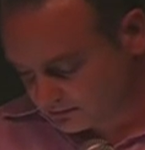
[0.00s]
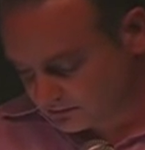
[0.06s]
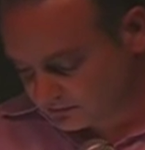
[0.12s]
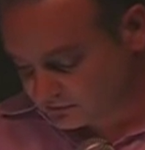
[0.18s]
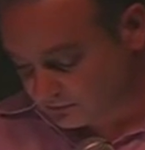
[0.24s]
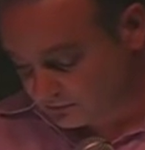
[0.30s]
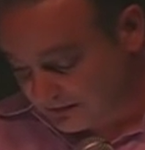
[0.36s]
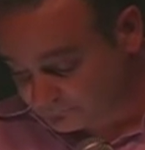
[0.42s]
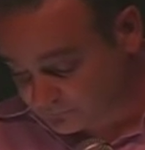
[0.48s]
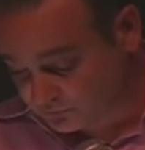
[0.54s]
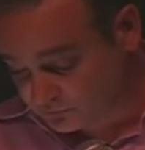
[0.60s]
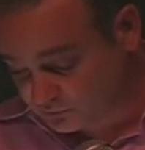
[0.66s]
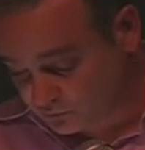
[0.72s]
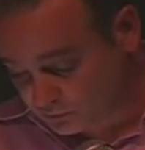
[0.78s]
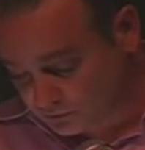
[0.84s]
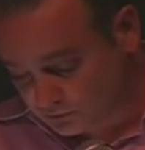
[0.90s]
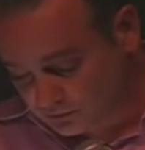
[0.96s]
So after
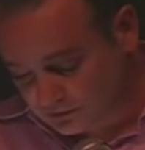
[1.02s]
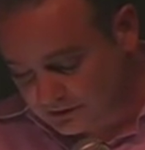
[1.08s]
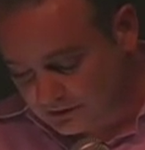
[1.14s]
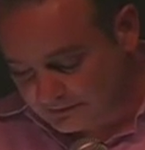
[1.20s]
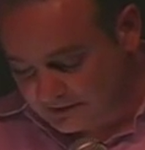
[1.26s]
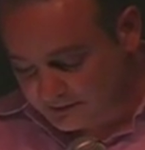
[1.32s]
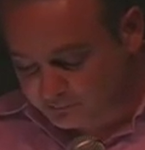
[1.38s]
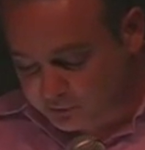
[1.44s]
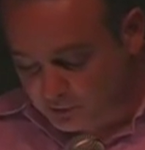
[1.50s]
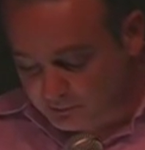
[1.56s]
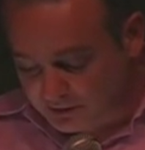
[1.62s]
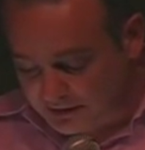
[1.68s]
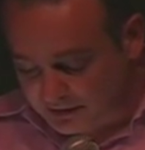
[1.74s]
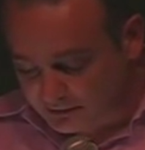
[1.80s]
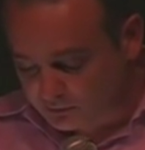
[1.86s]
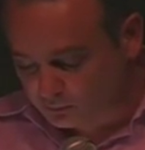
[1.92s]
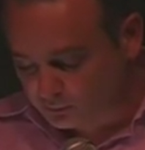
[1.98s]
school, they'd put me
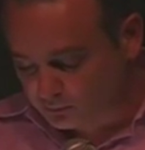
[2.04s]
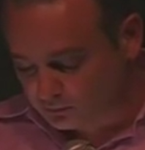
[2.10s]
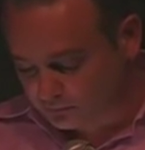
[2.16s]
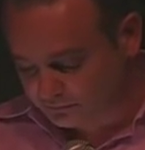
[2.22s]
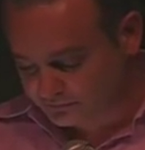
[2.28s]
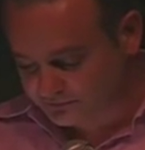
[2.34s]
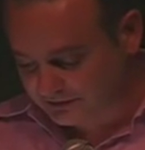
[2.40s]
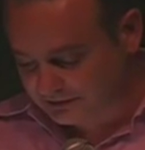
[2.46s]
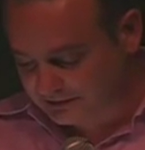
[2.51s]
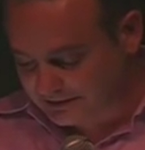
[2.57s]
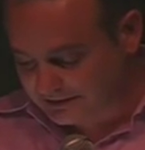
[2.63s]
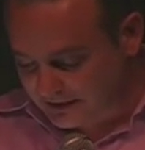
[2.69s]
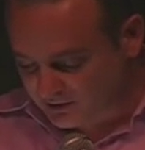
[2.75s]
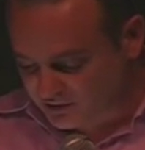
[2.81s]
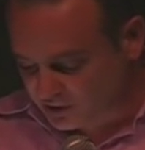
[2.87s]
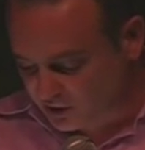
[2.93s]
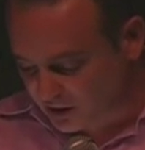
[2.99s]
on the roof to clean
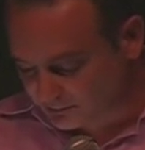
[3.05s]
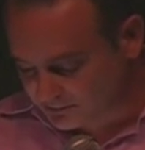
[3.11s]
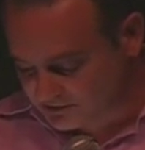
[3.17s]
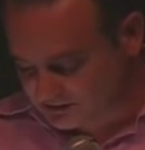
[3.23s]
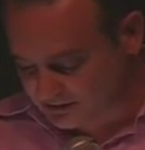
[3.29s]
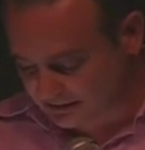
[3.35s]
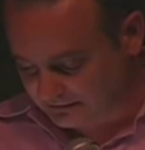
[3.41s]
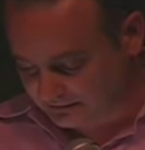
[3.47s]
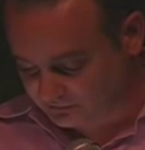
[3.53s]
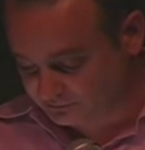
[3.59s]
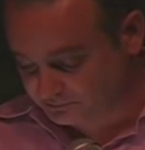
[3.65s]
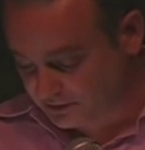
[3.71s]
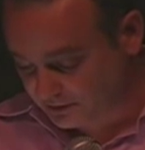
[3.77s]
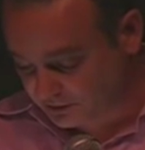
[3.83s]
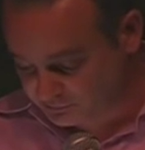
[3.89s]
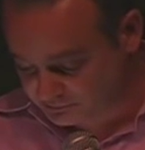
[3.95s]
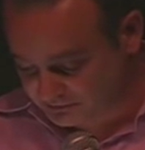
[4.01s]
out garbage cans as
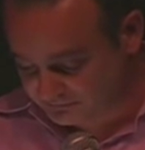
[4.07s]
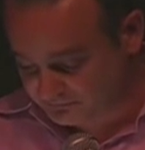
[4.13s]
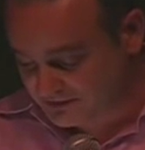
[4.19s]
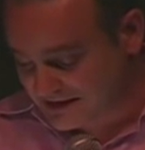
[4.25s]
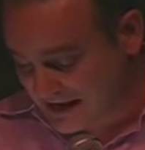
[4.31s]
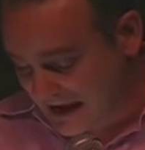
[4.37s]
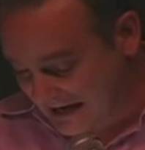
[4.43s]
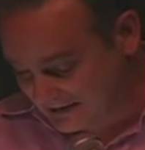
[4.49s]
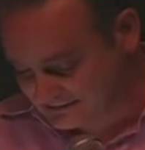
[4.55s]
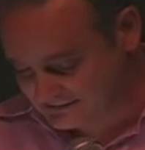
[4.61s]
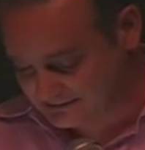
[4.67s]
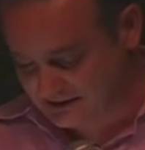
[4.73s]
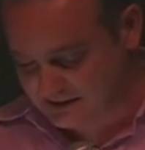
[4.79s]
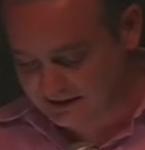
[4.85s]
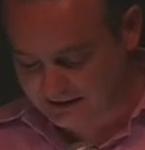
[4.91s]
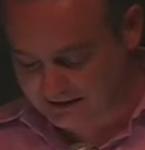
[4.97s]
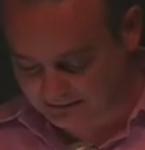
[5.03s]
punishment for not
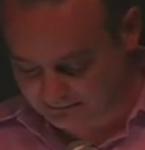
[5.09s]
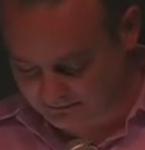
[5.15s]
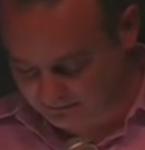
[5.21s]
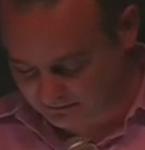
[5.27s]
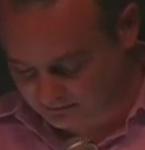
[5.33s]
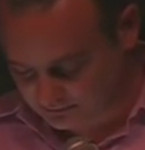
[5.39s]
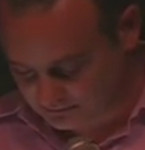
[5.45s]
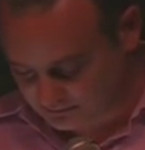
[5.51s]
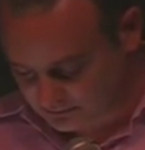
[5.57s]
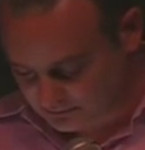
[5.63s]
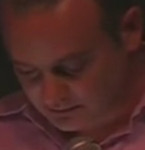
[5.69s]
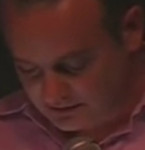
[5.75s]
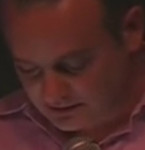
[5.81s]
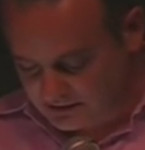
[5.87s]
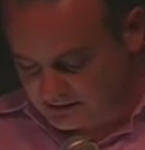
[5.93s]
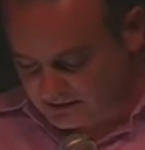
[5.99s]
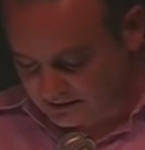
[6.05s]
saying anything.
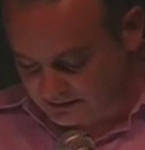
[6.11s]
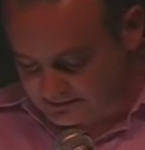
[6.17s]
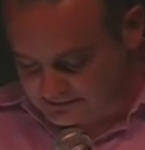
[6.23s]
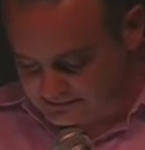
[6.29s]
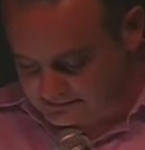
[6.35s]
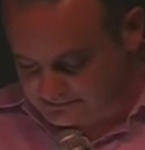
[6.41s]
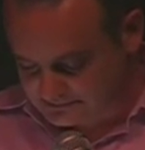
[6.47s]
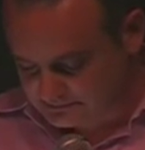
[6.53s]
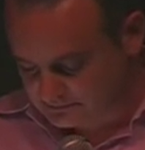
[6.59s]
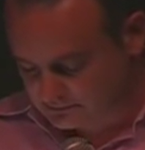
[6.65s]
Nuns.